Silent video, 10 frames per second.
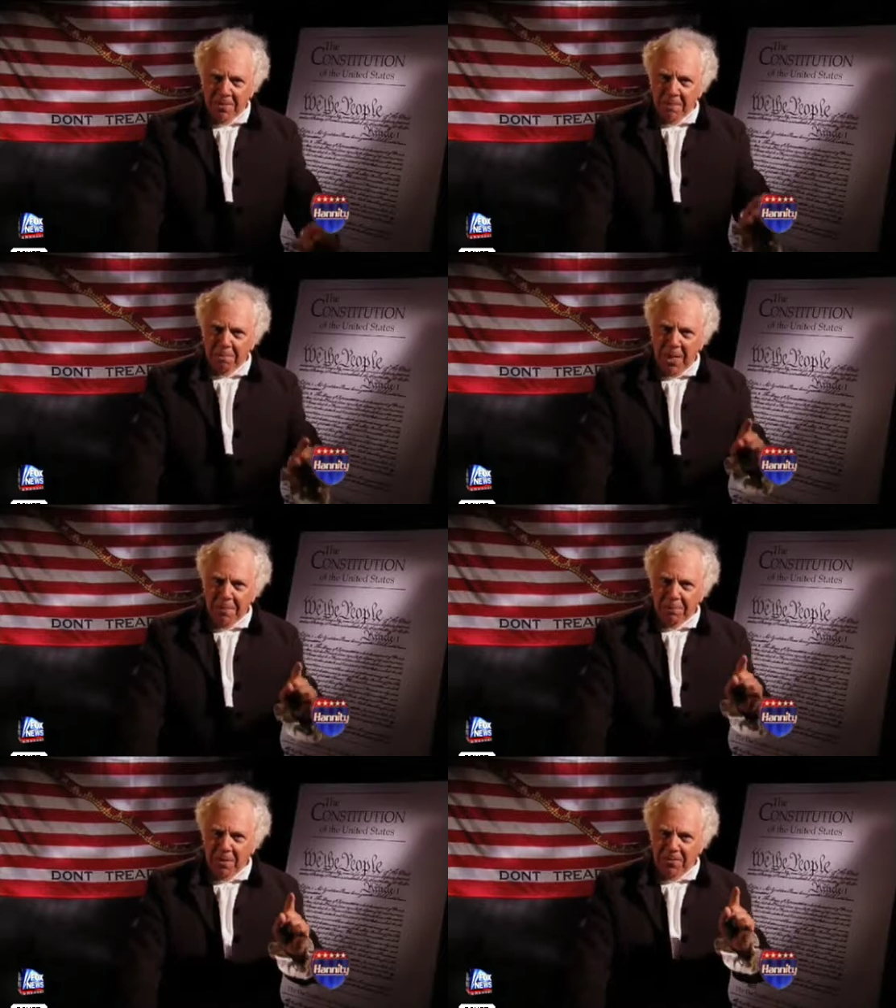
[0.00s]
the
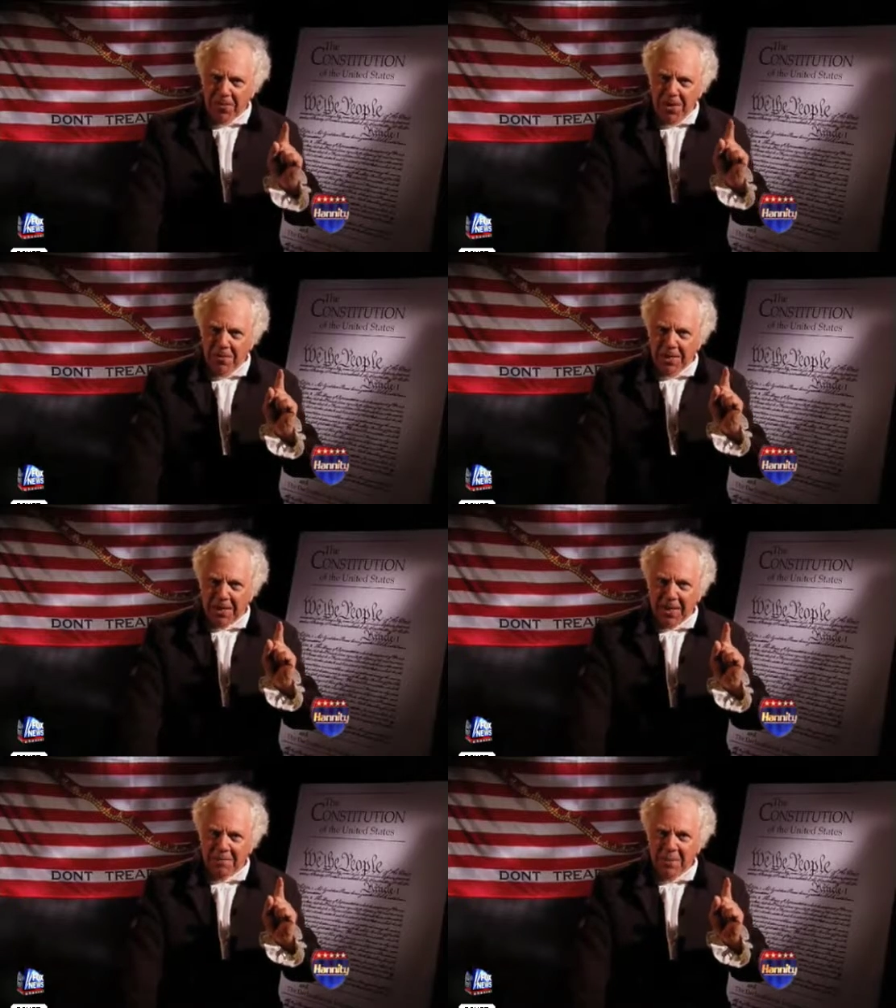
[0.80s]
people fear the
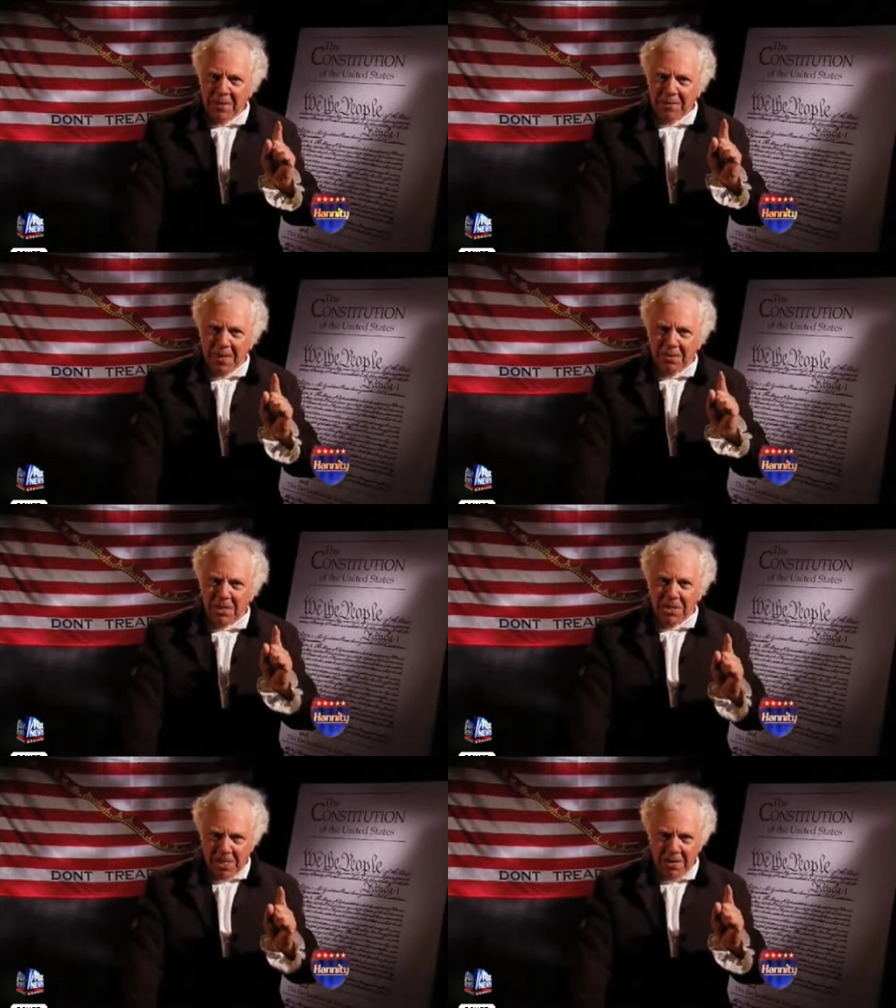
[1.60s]
government, there
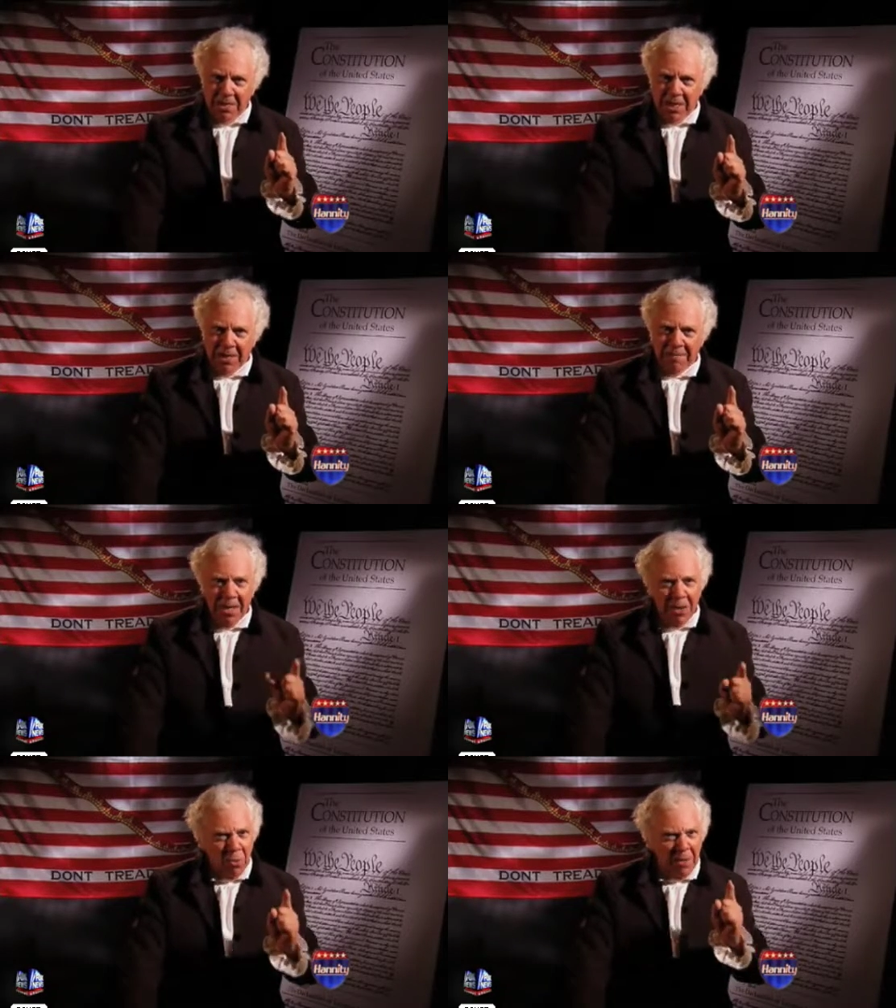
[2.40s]
is tyranny.
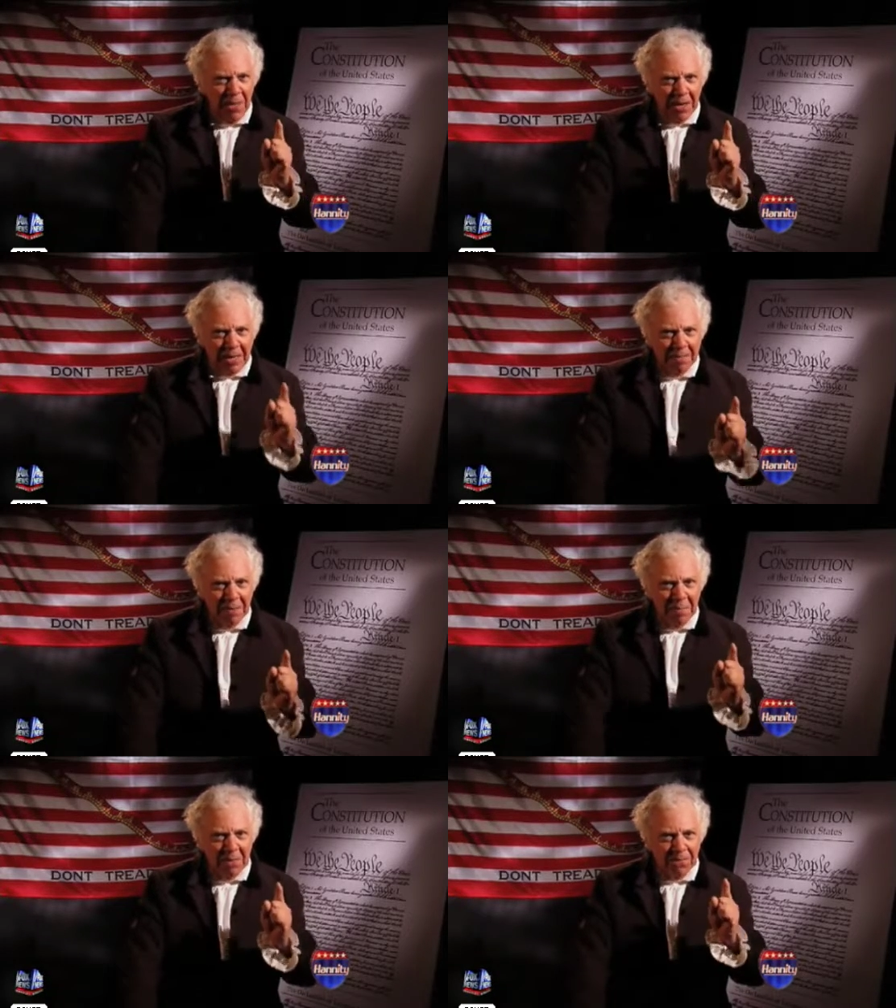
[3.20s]
When the
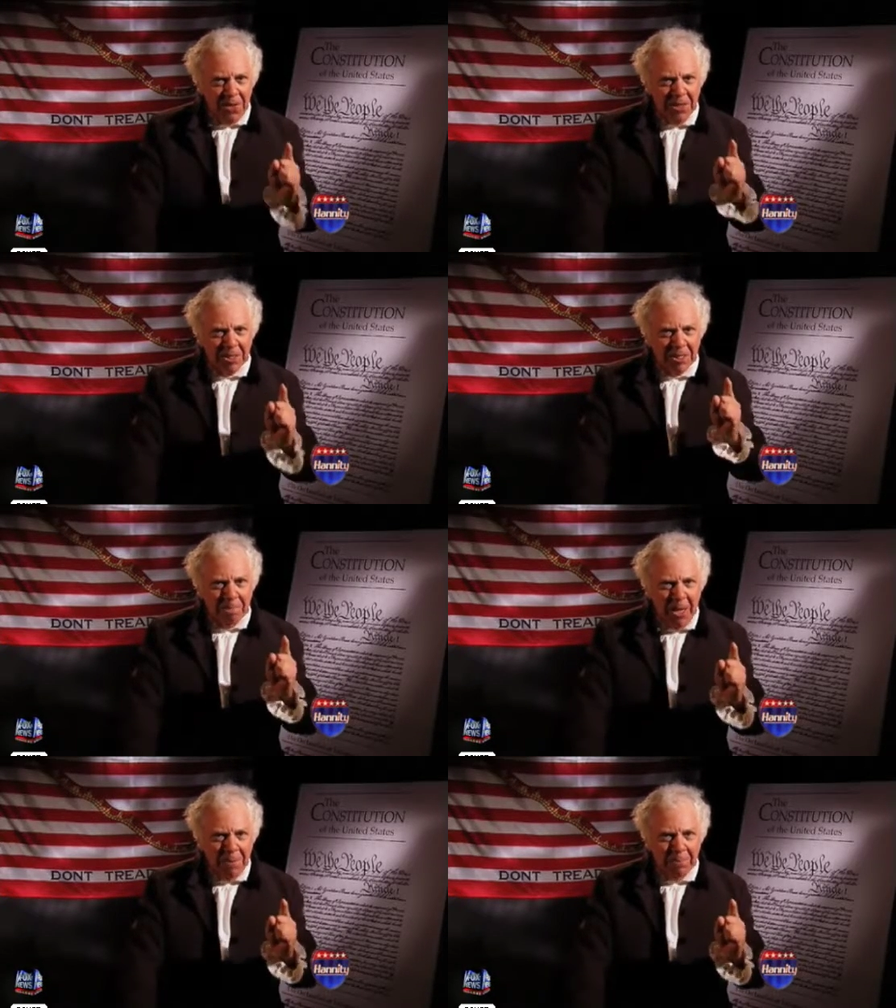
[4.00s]
government fears the
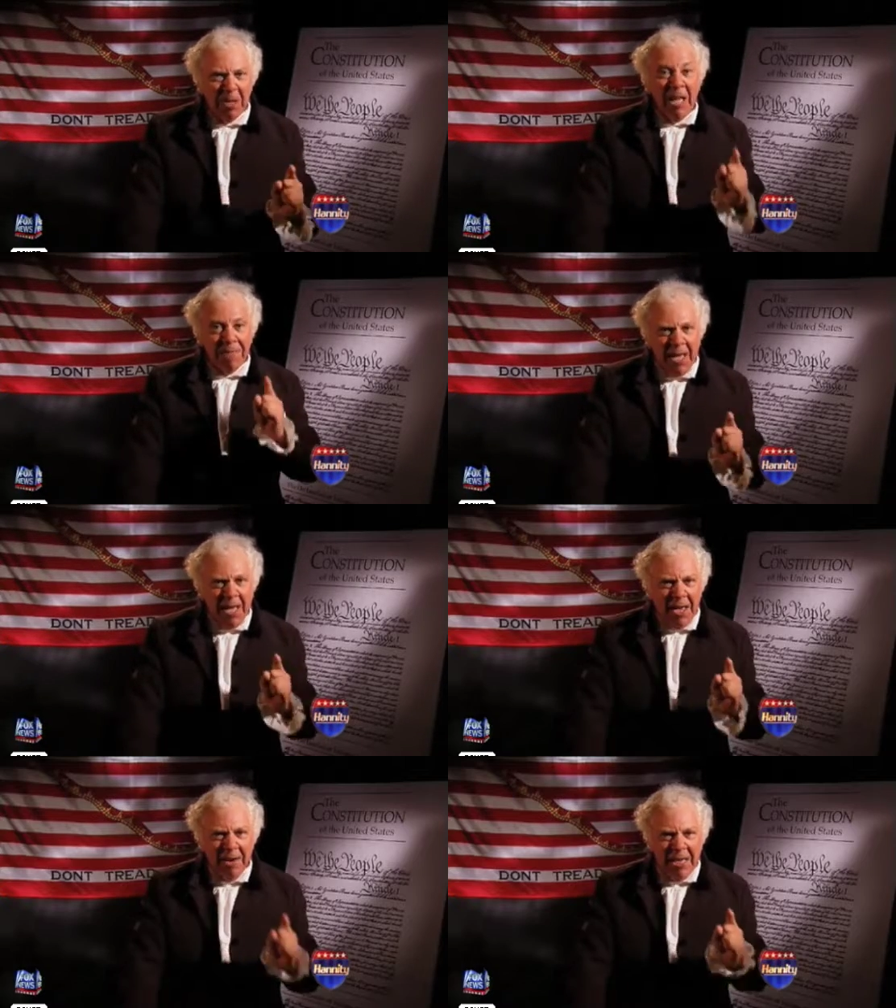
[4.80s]
people,
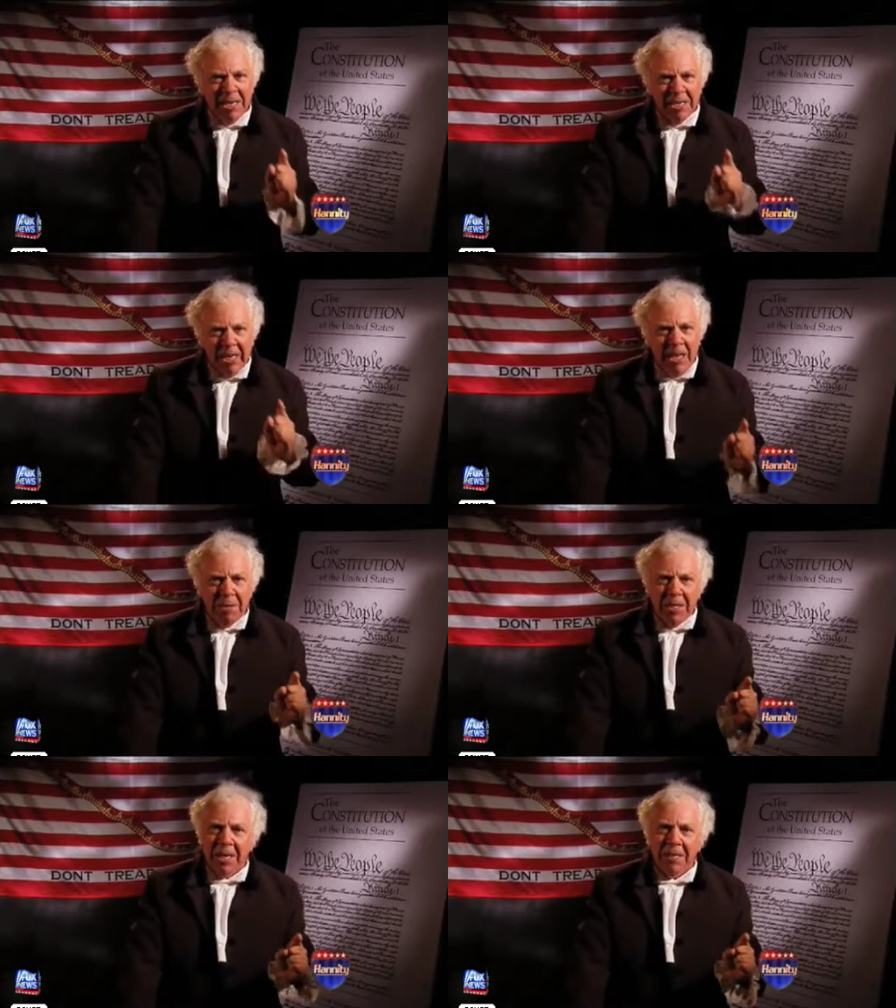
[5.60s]
there is
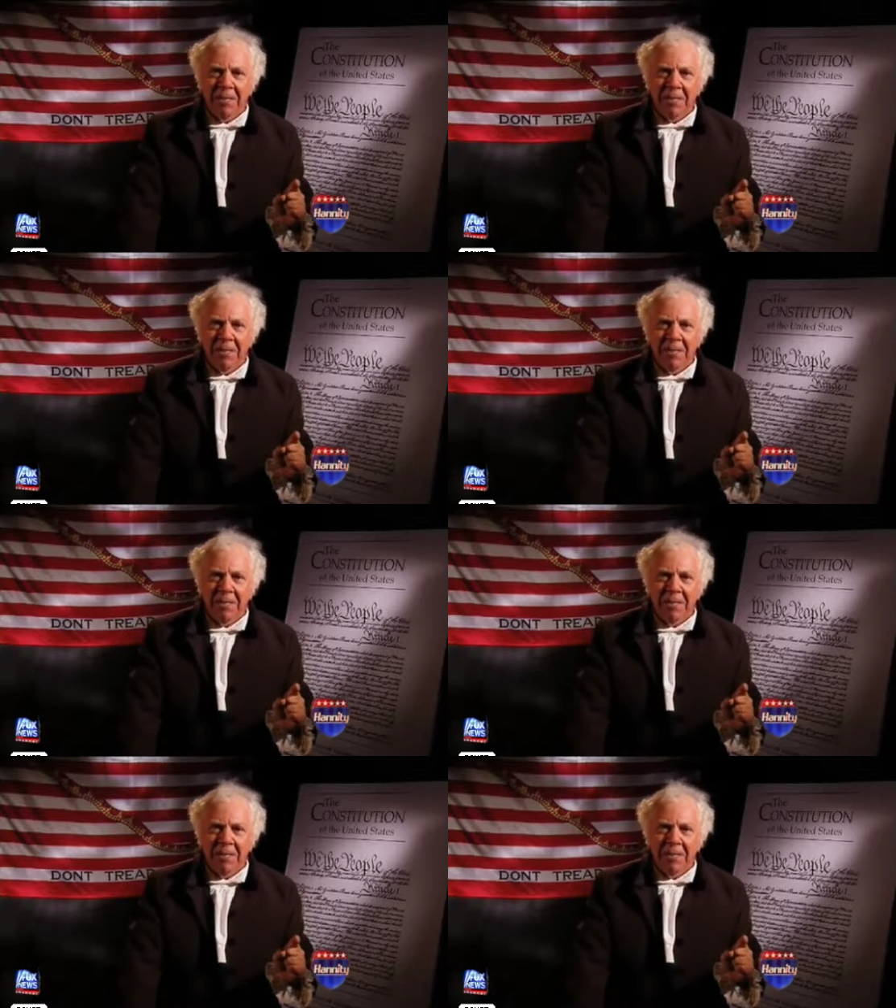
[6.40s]
liberty.